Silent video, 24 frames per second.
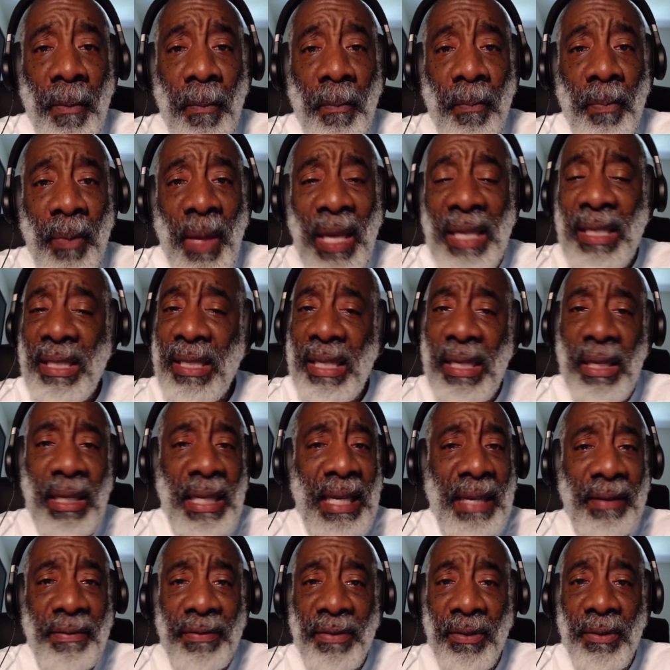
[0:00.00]
It's still
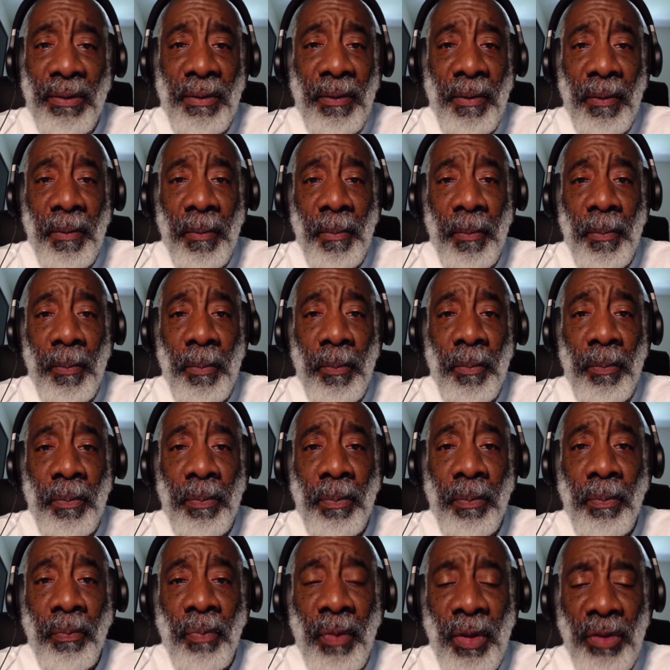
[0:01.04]
evil.
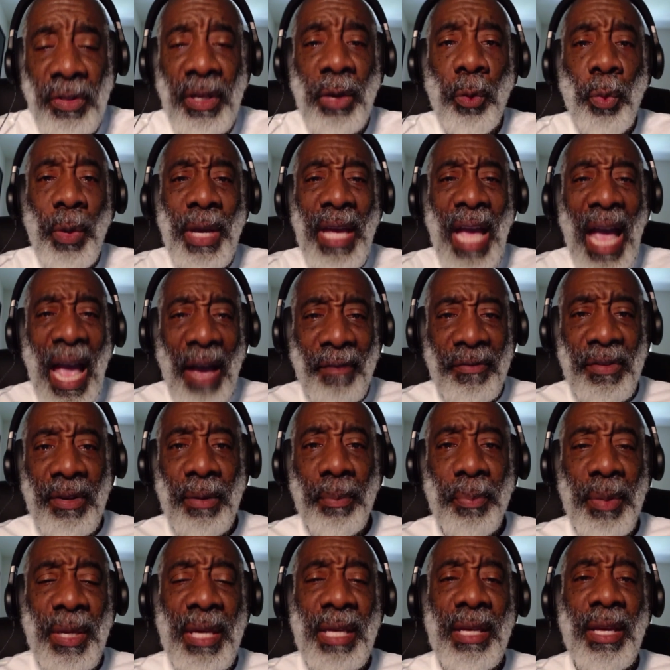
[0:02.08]
See, we have to
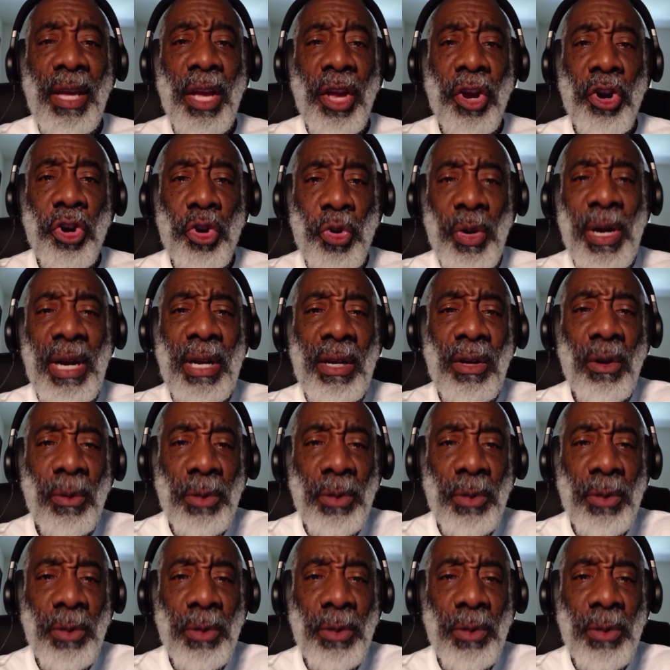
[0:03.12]
be critical,